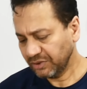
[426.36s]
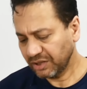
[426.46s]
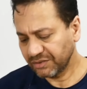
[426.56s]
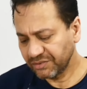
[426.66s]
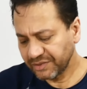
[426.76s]

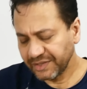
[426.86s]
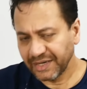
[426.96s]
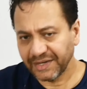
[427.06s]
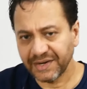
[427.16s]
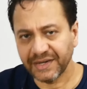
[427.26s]
100
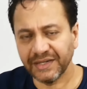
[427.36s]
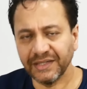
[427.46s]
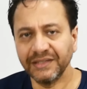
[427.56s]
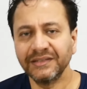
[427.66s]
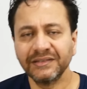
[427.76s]
and
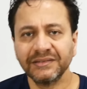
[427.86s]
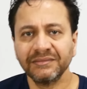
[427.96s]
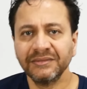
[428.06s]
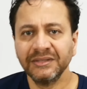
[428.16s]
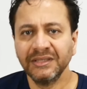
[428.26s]

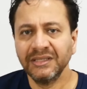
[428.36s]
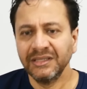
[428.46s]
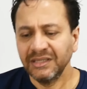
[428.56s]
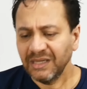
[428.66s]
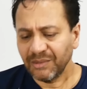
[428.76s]

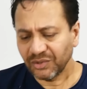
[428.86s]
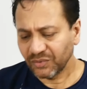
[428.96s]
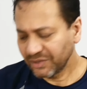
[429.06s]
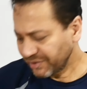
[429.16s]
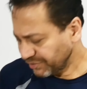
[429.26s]
about
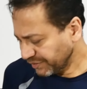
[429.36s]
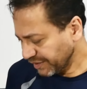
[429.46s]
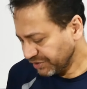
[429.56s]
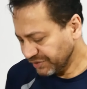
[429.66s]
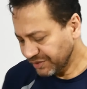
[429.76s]
200
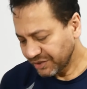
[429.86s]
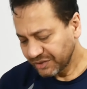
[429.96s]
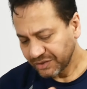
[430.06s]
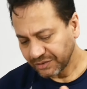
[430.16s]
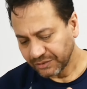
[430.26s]
rotations.
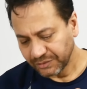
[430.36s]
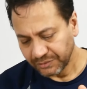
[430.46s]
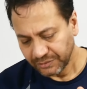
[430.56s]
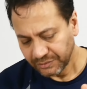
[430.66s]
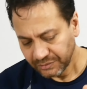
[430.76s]
So
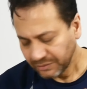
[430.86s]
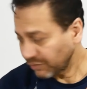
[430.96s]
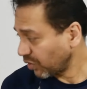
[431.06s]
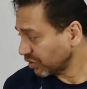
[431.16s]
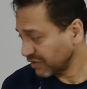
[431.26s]
the
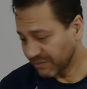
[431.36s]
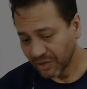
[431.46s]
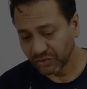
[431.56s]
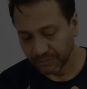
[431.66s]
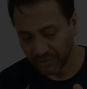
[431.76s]
water is
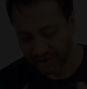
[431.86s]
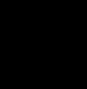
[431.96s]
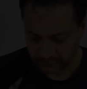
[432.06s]
about to boil.